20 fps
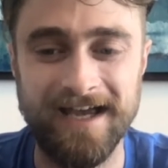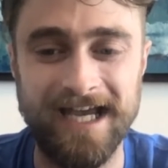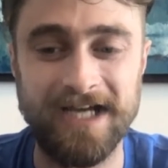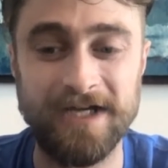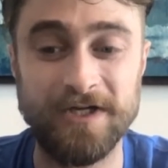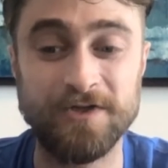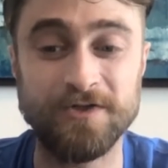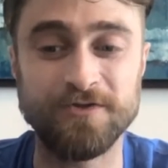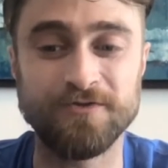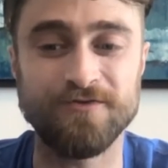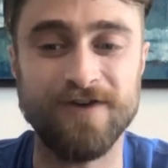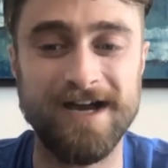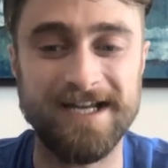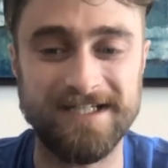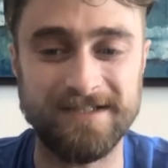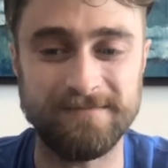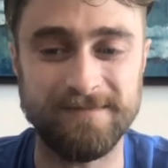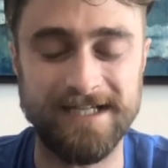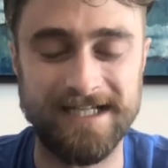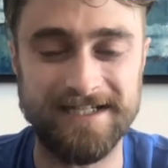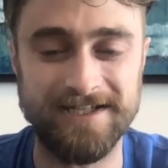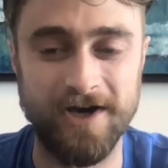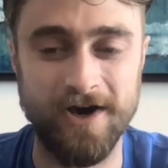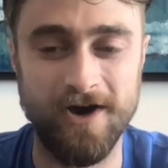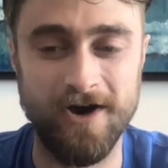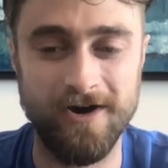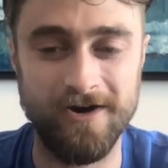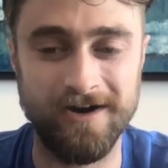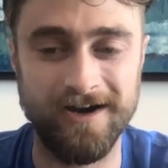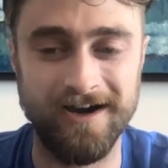incredibly
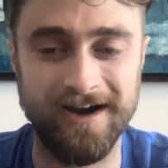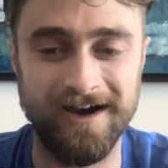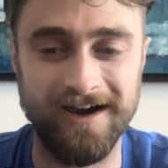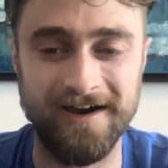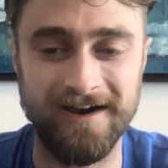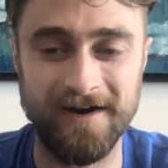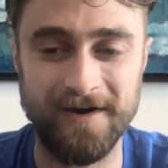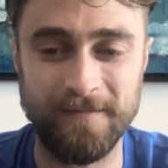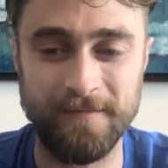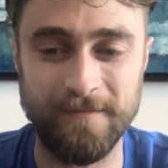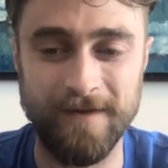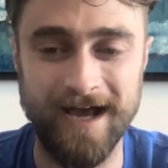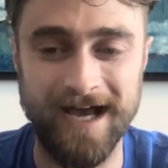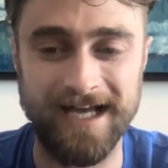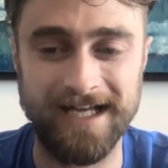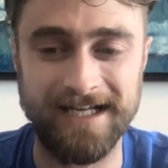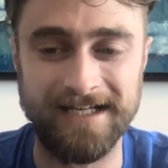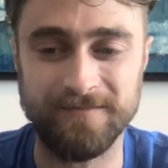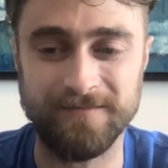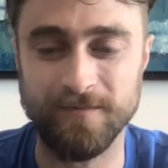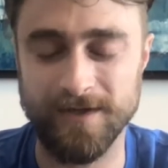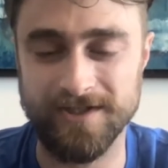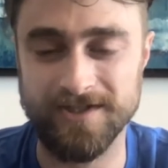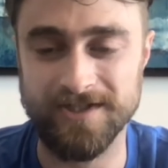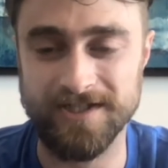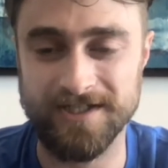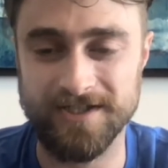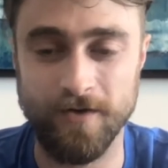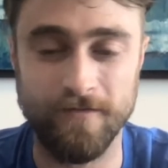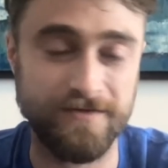dark, and
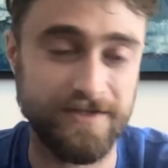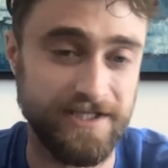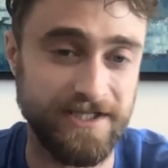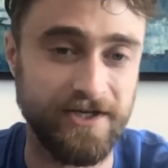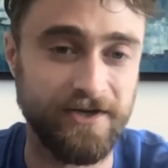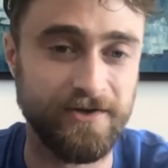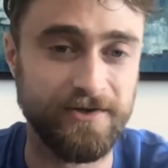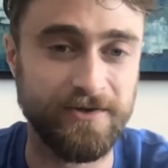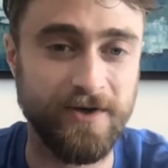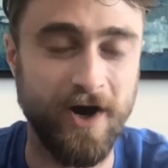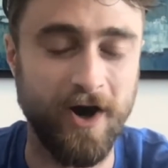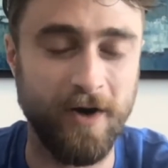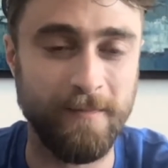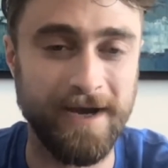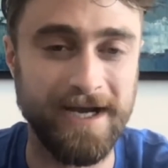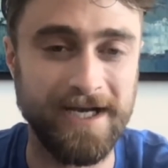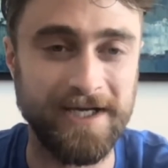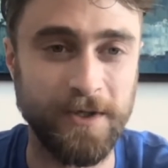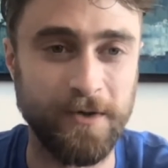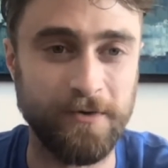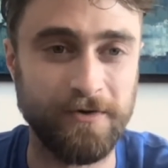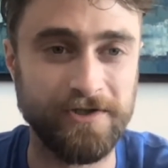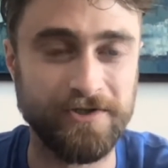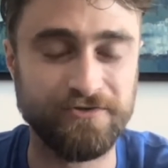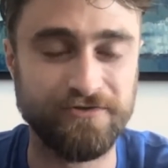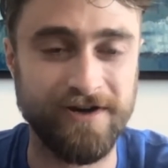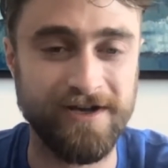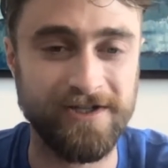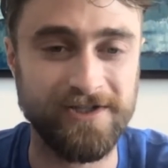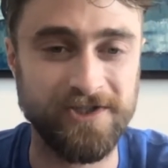which is obviously, you can't make an Oregon
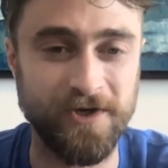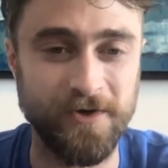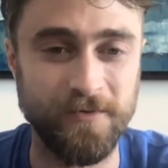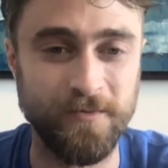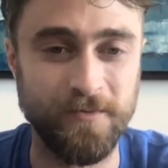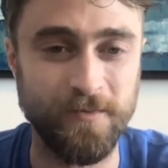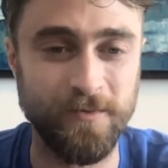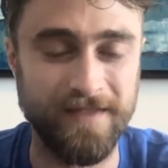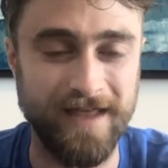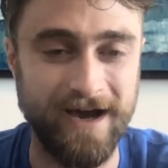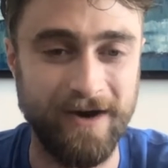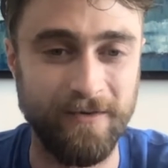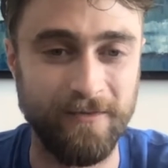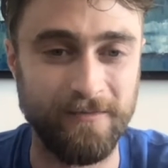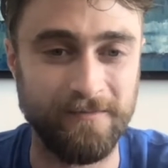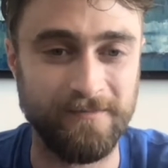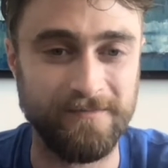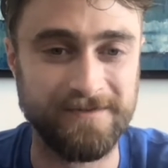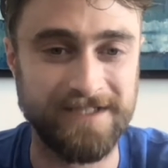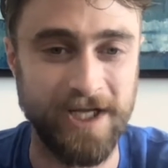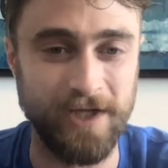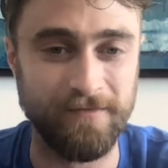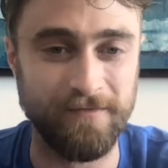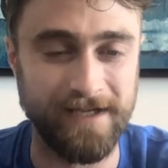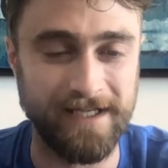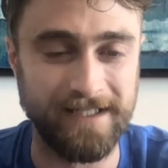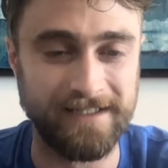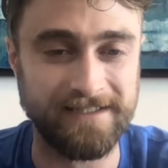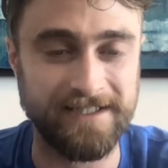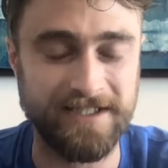Trail show without
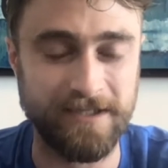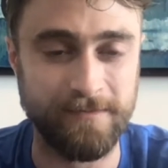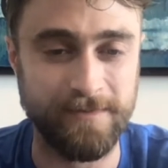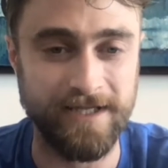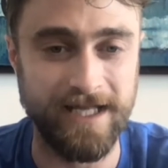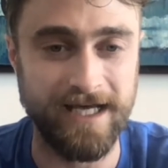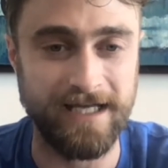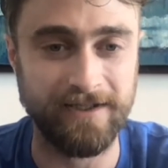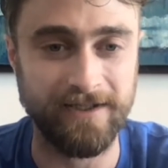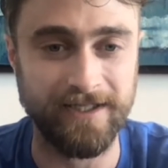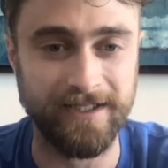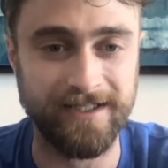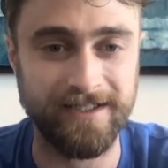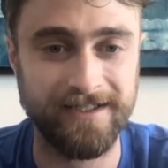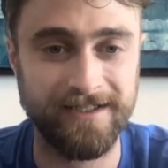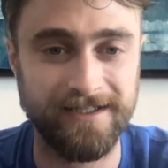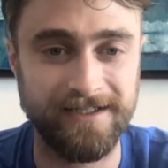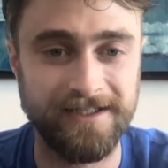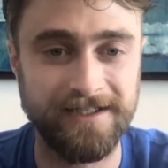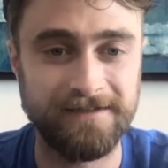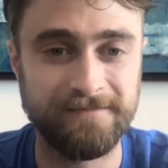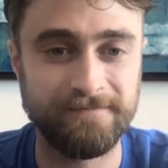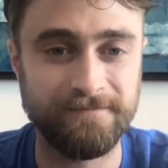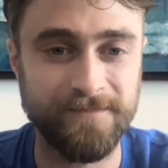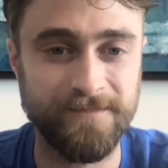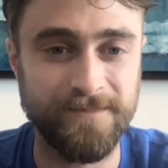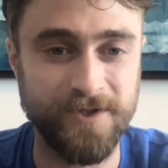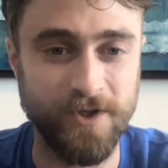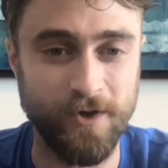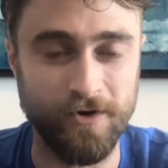delving into some of that like
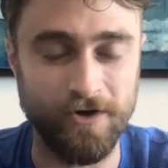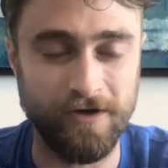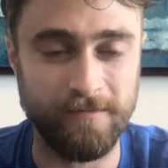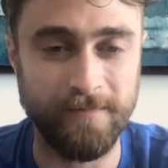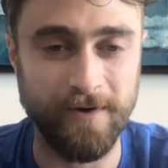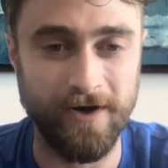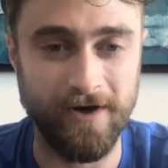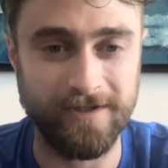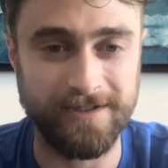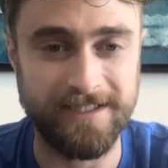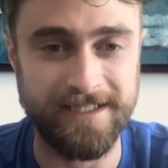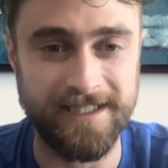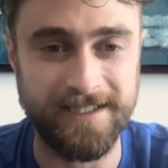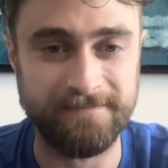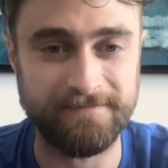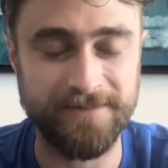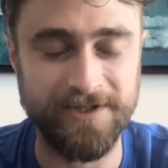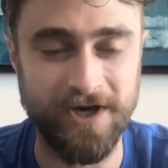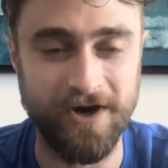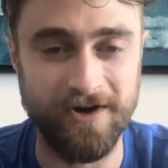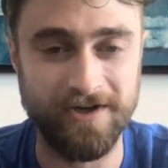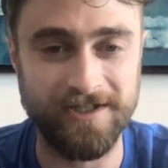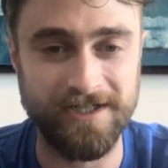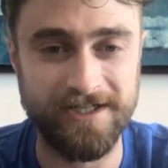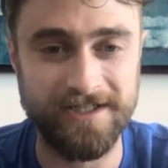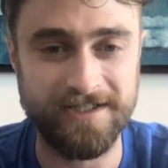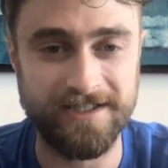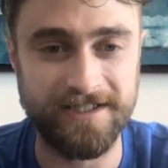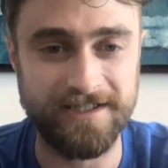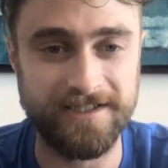Donner Party
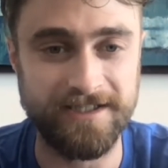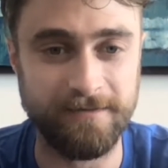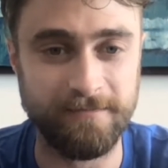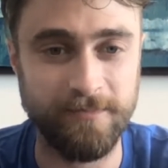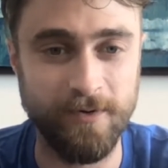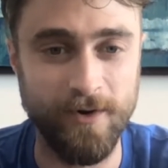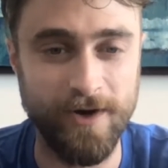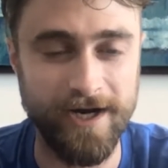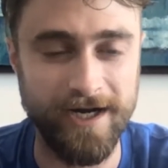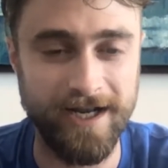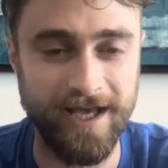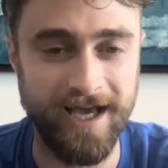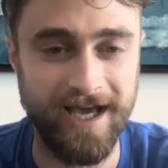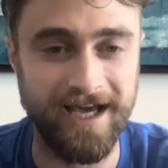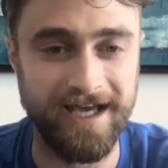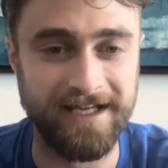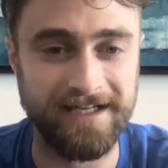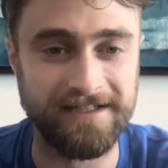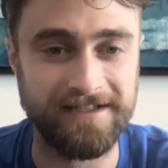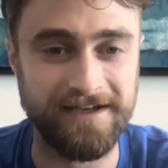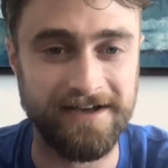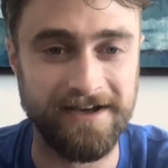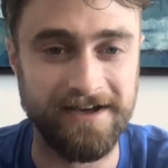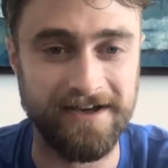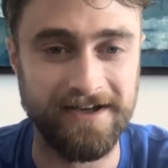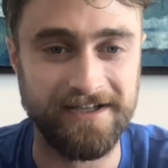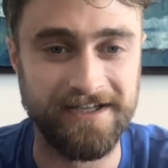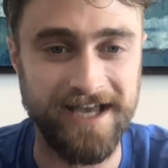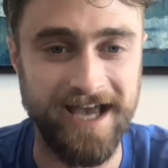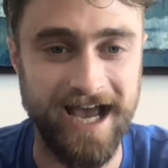darkness at some point. And
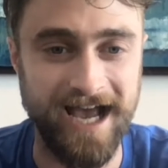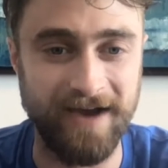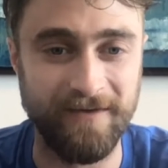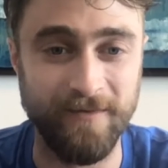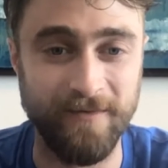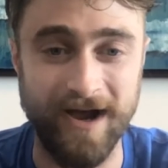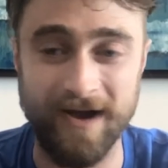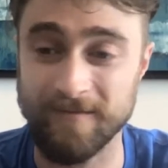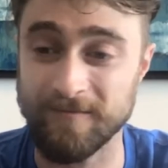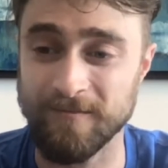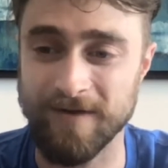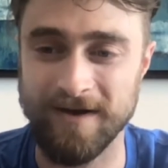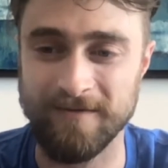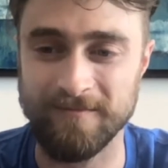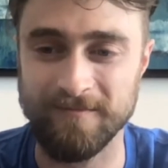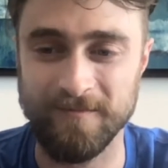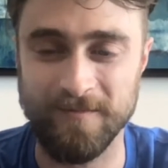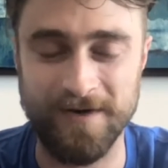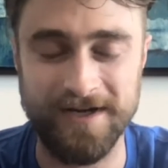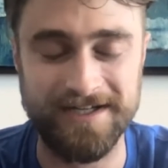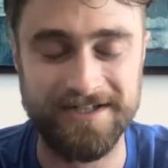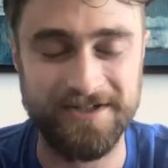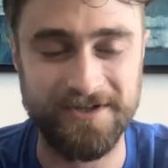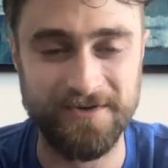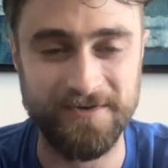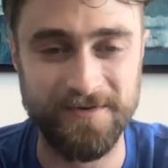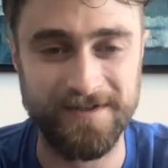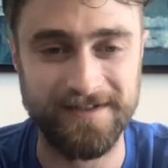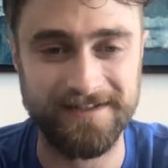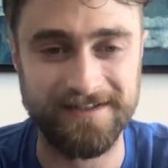yeah, and we
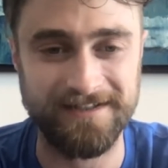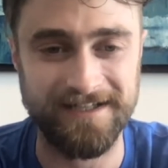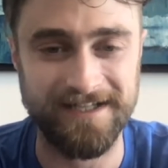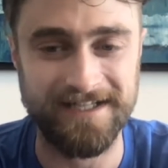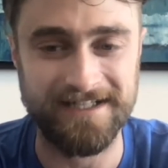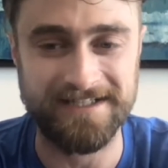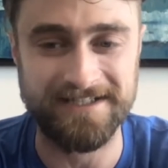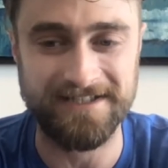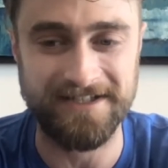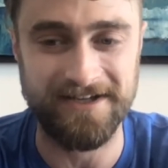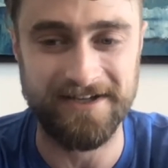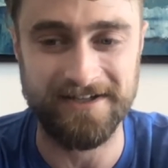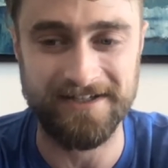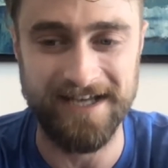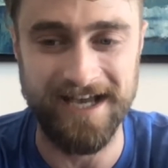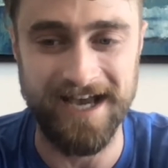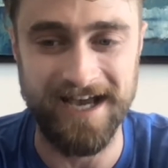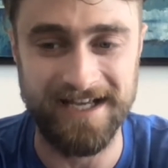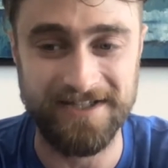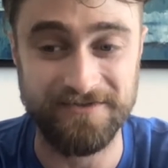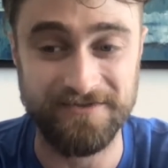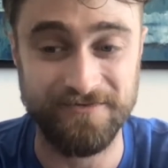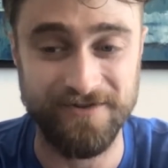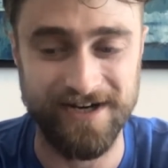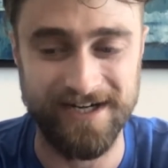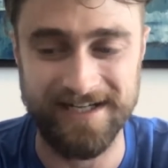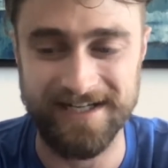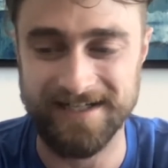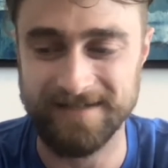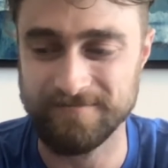do, and it's yeah, it's
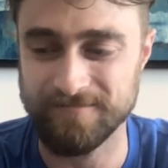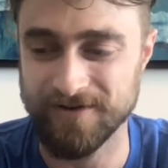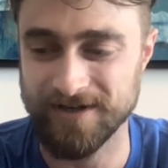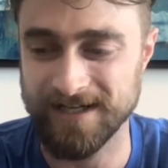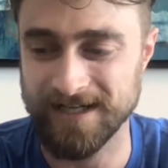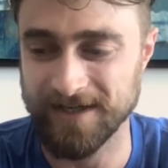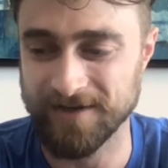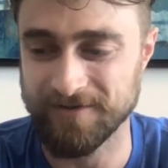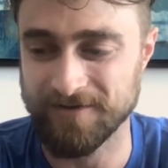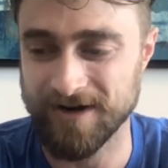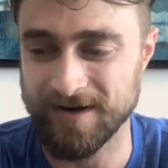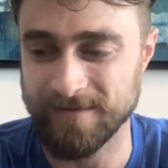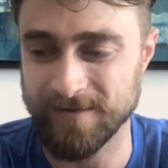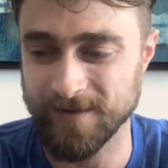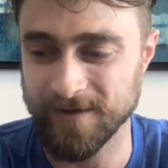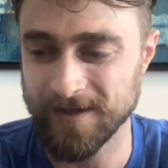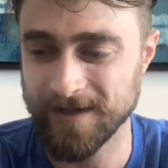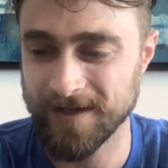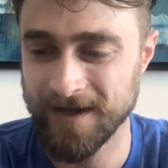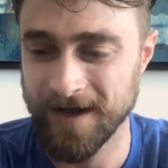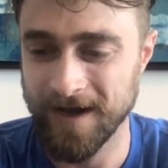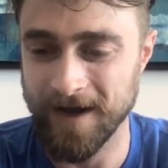really pretty incredible.